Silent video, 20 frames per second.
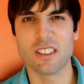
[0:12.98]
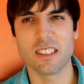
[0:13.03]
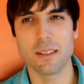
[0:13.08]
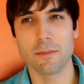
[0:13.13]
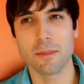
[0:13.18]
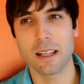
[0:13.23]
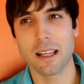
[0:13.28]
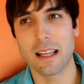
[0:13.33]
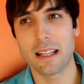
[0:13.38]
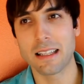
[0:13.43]

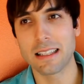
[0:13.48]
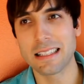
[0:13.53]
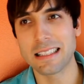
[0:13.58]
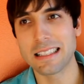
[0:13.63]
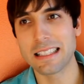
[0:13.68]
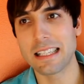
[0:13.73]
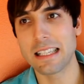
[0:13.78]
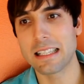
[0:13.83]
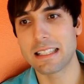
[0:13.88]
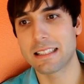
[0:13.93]
something at
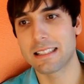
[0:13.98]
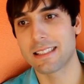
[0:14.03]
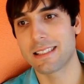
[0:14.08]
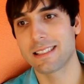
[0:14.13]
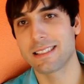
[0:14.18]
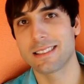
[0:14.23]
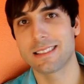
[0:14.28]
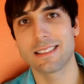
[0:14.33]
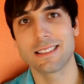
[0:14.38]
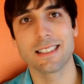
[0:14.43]

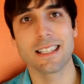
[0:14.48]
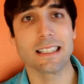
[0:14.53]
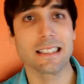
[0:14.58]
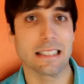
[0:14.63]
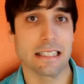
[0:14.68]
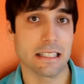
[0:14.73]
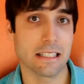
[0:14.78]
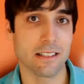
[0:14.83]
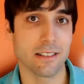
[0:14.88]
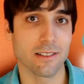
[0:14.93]
least
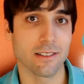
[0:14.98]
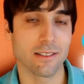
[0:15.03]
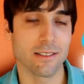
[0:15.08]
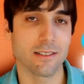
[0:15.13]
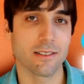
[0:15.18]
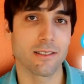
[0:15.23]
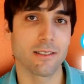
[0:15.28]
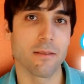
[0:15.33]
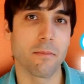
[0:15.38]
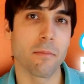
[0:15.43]
6
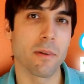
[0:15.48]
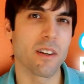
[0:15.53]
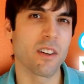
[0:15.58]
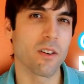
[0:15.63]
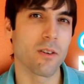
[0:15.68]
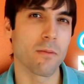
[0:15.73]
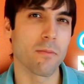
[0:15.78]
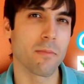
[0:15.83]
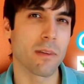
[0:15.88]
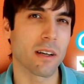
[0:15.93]
inches, but
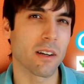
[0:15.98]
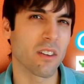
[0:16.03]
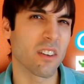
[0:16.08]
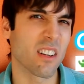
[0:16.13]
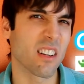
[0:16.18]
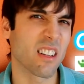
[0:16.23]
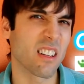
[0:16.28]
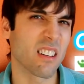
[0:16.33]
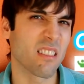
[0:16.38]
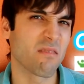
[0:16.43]
no bigger
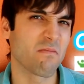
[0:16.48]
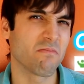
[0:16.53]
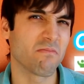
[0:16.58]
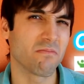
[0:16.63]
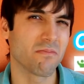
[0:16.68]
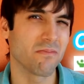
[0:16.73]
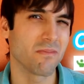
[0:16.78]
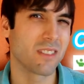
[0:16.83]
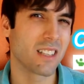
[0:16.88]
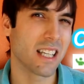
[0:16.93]
than
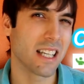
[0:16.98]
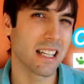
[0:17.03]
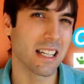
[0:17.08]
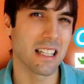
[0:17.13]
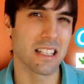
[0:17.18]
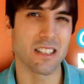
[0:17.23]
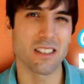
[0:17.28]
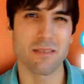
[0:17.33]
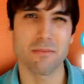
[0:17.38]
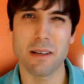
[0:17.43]
10
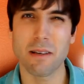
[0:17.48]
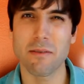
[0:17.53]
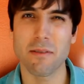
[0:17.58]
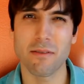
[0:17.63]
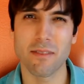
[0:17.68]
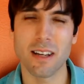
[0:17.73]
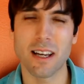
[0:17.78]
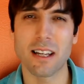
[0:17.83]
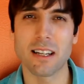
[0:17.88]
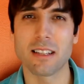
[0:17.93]
inches, maybe
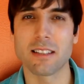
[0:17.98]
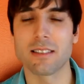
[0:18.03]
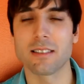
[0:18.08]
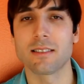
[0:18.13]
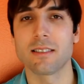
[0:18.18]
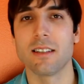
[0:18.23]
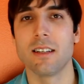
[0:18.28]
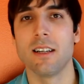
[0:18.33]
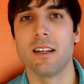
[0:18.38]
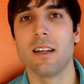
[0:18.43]
even 9
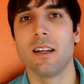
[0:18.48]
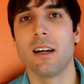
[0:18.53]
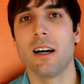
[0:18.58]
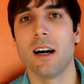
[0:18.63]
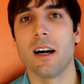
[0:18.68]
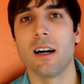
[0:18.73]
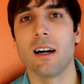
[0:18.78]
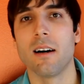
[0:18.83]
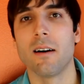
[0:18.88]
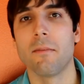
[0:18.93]
inches.
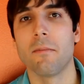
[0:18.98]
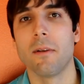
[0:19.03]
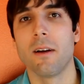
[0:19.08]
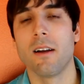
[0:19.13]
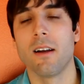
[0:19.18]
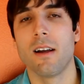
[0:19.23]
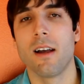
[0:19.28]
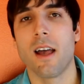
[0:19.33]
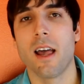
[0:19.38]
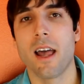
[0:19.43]

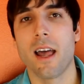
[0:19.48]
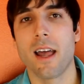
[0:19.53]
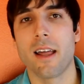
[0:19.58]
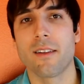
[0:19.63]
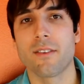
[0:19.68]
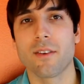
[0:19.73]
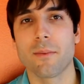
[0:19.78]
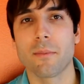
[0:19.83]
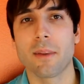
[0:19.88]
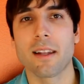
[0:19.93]

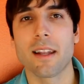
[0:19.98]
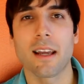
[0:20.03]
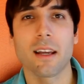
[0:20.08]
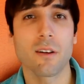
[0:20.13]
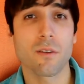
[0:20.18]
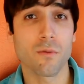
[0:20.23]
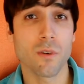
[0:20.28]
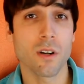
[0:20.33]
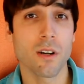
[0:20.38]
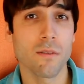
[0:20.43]
And something that
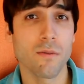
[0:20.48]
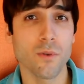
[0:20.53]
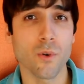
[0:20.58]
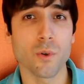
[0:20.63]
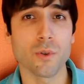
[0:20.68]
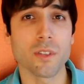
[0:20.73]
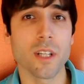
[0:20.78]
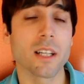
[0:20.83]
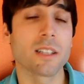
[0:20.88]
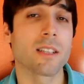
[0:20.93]
could run a
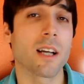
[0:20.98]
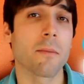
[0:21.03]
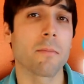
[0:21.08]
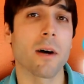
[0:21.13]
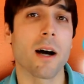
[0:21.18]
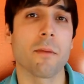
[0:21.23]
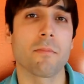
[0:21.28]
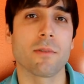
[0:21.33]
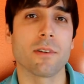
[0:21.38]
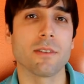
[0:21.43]
full desktop
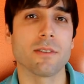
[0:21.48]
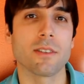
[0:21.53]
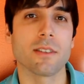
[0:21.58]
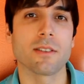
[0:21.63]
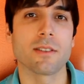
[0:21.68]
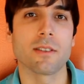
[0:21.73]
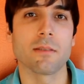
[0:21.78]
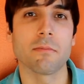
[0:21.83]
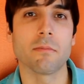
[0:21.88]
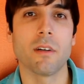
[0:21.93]
operating
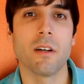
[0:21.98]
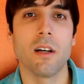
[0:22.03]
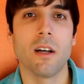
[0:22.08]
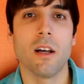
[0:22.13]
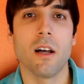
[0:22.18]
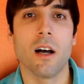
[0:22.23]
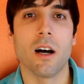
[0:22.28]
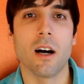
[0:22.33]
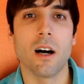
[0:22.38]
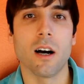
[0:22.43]
system.
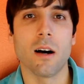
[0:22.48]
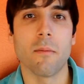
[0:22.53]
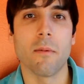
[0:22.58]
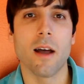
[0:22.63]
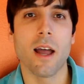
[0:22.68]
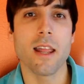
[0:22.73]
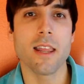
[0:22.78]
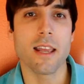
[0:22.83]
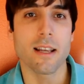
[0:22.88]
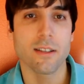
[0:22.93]

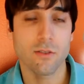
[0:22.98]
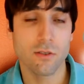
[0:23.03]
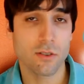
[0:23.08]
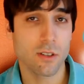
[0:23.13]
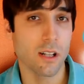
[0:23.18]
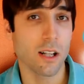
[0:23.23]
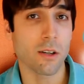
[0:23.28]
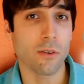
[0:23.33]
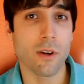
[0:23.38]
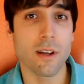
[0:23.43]
And yes, there's
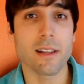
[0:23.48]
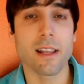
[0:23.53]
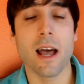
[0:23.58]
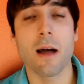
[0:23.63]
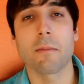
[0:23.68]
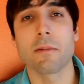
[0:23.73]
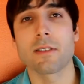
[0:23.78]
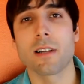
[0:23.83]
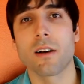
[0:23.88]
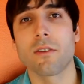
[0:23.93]
a lot of great
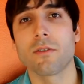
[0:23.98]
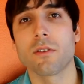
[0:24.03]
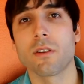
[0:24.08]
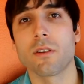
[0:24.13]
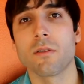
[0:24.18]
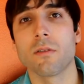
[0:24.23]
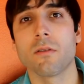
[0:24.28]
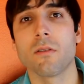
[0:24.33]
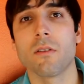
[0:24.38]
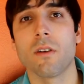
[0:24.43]
tablets out
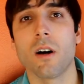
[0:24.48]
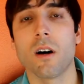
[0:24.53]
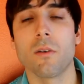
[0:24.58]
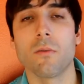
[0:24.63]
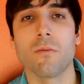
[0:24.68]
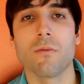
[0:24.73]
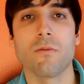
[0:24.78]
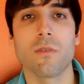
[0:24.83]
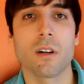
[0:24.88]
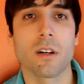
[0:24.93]
there
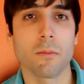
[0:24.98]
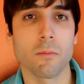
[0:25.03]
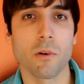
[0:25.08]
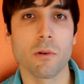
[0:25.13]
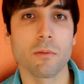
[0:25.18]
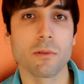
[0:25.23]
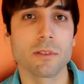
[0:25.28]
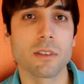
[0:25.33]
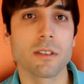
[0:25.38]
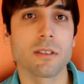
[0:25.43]
running
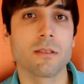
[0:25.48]
mobile